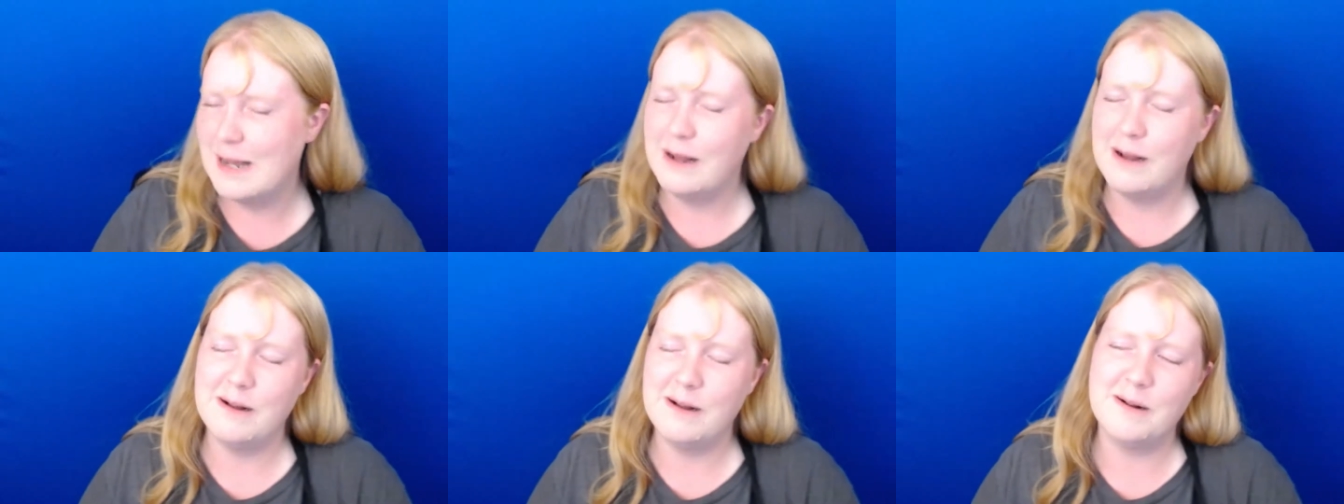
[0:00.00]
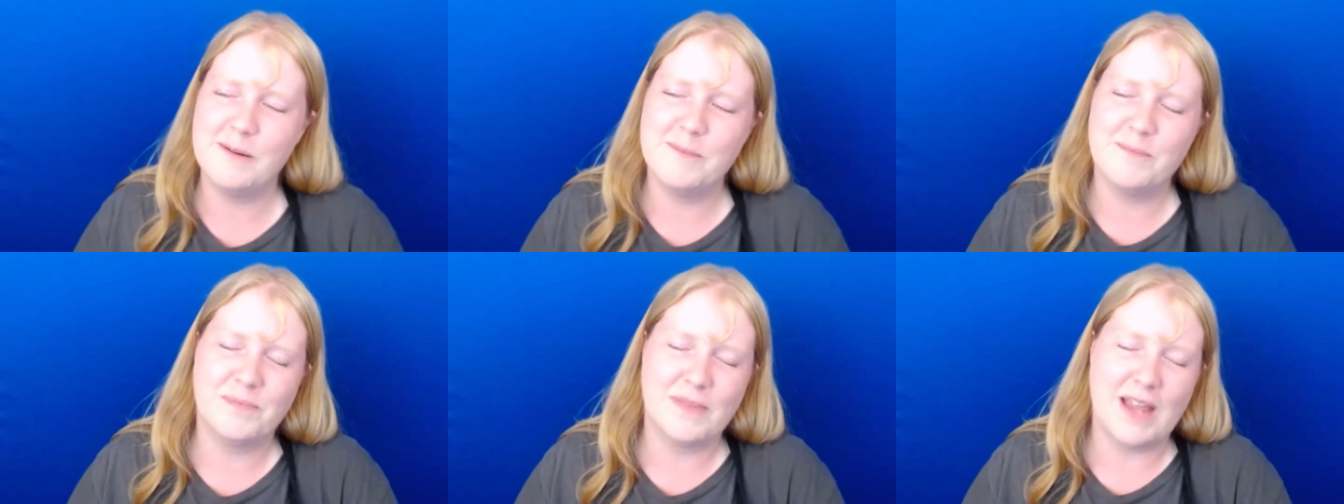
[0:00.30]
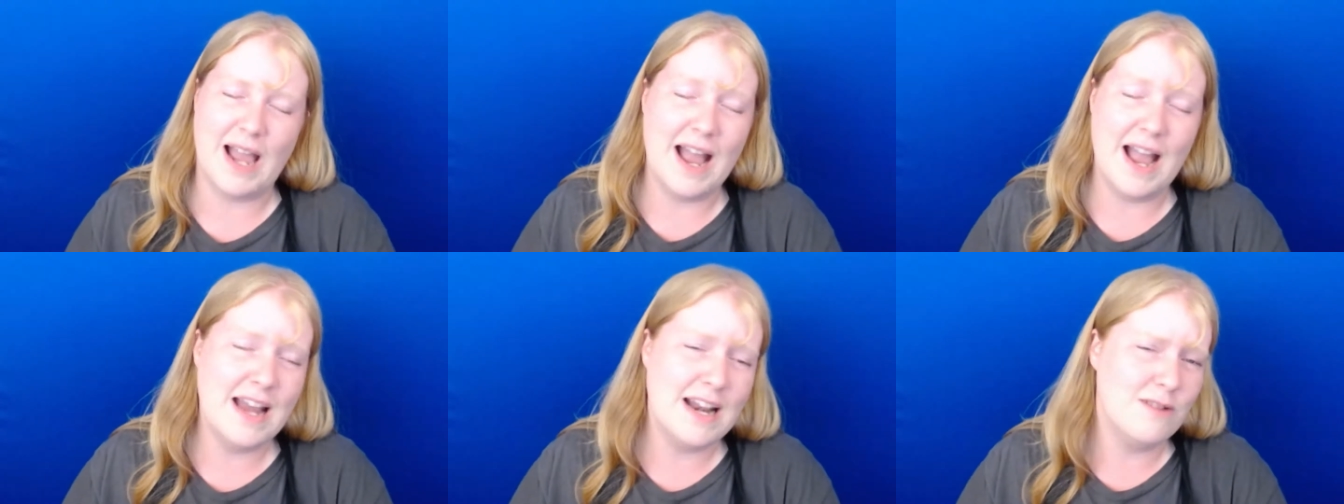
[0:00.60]
Um,
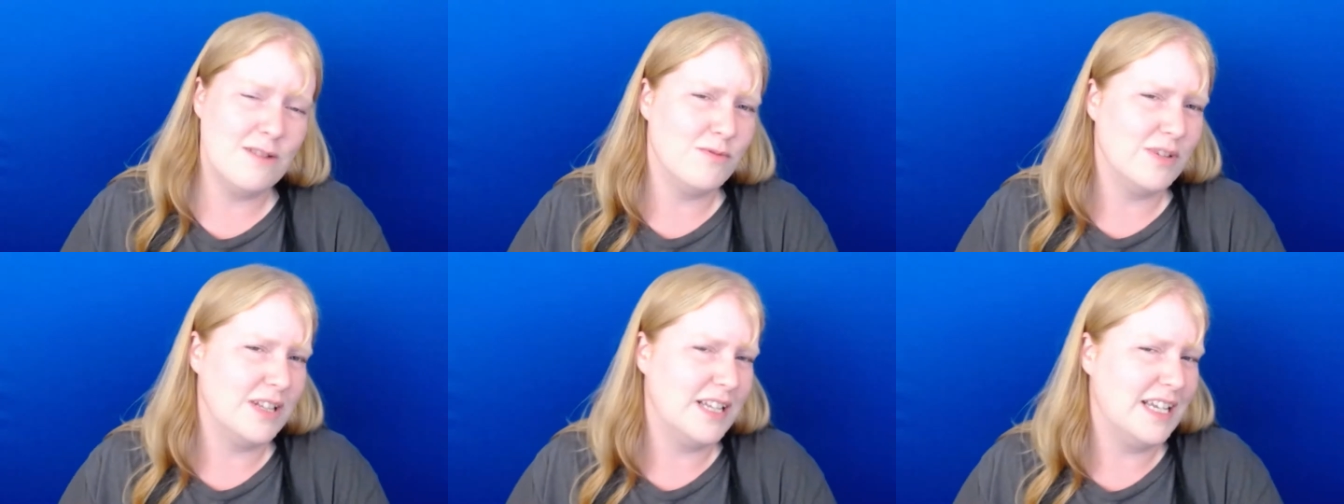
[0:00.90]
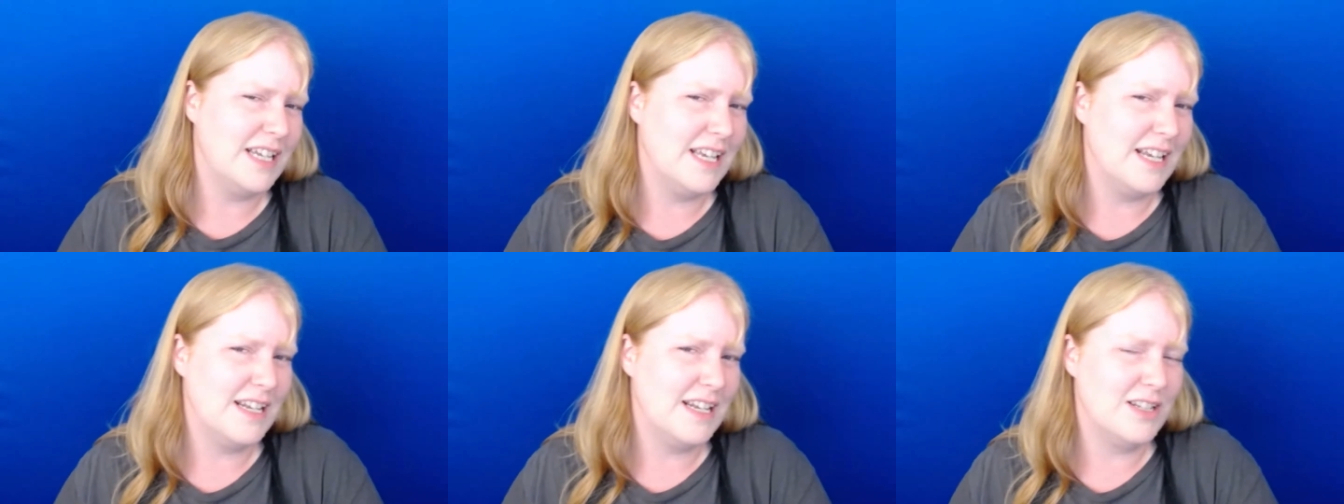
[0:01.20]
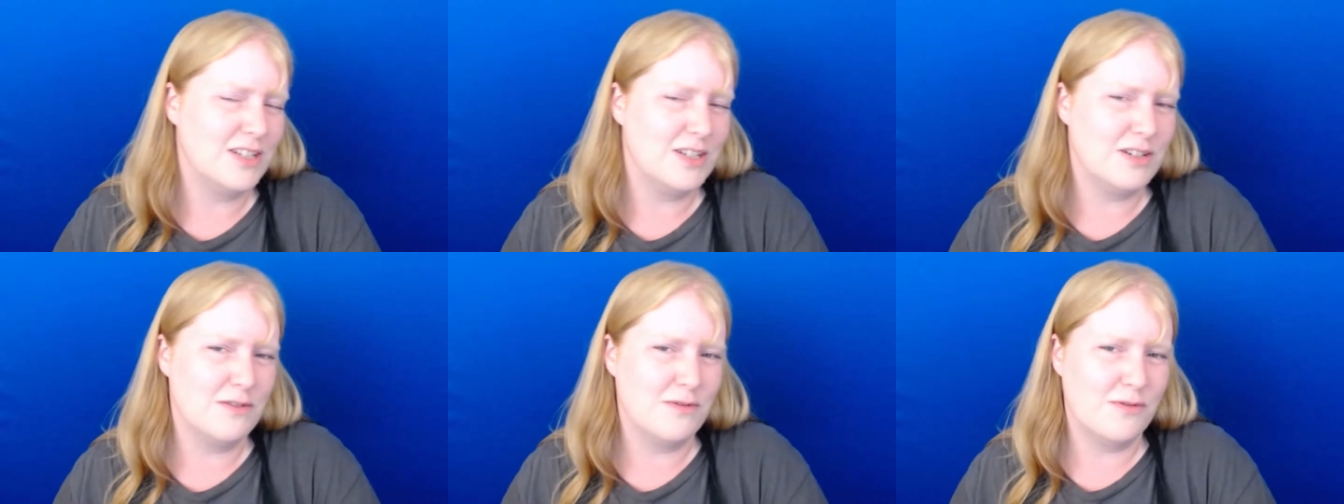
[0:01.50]
I didn't really get
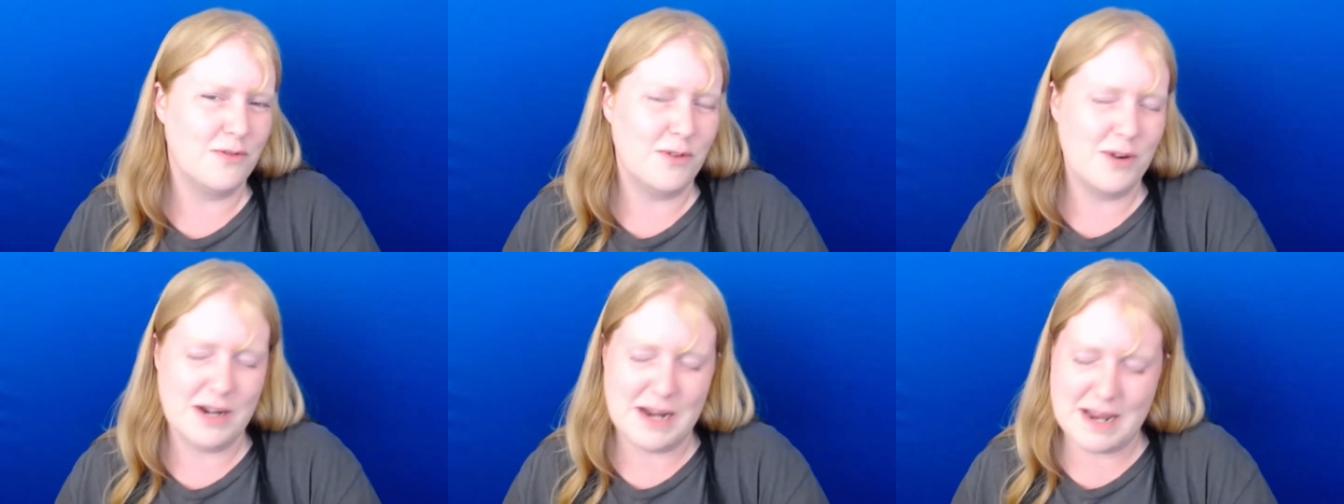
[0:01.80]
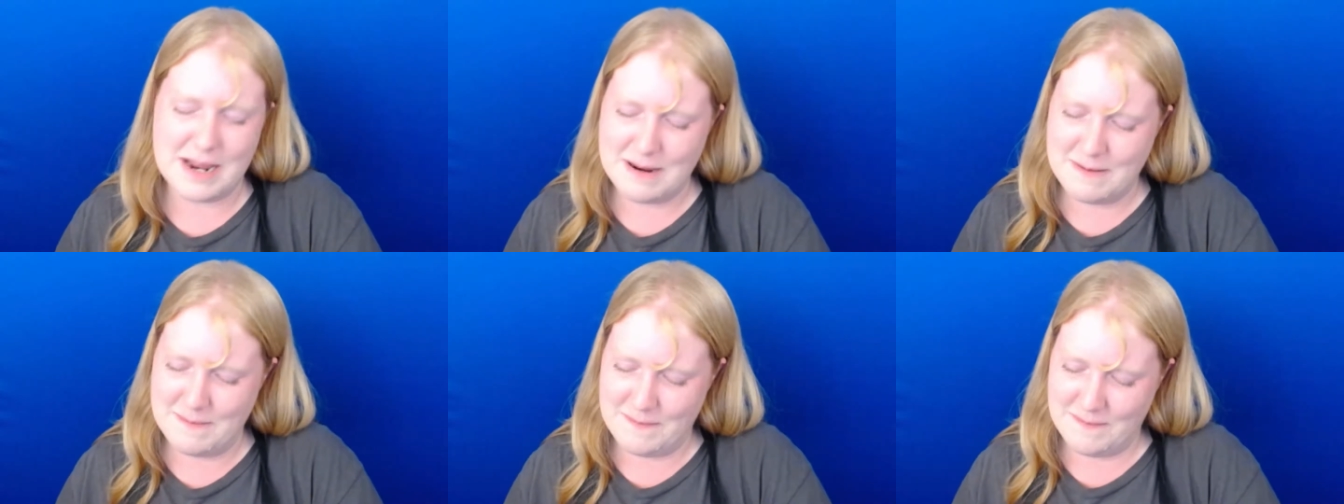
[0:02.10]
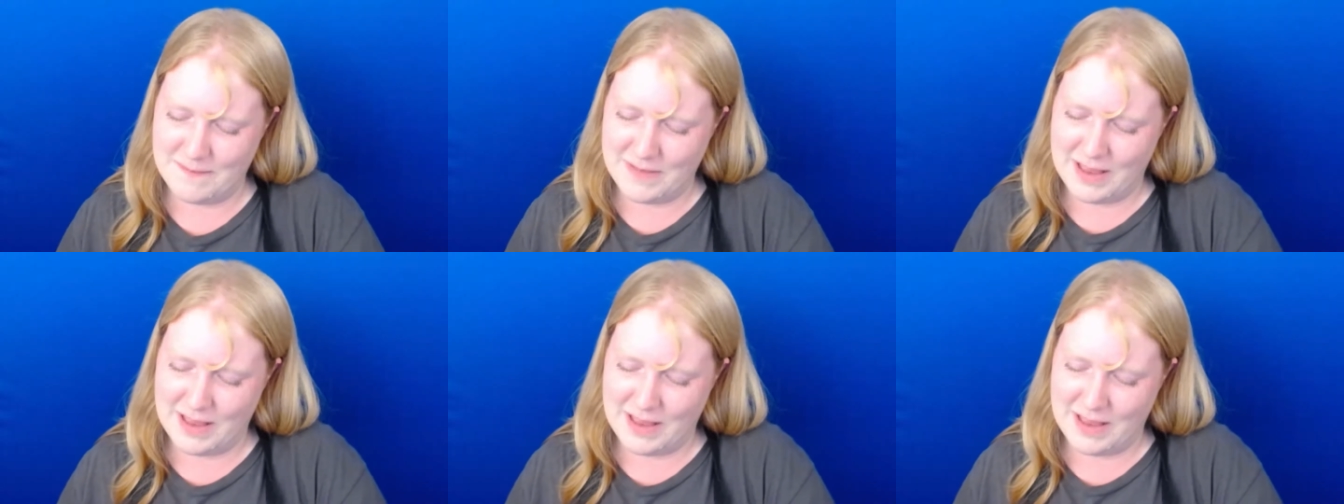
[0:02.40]
into Fortnite.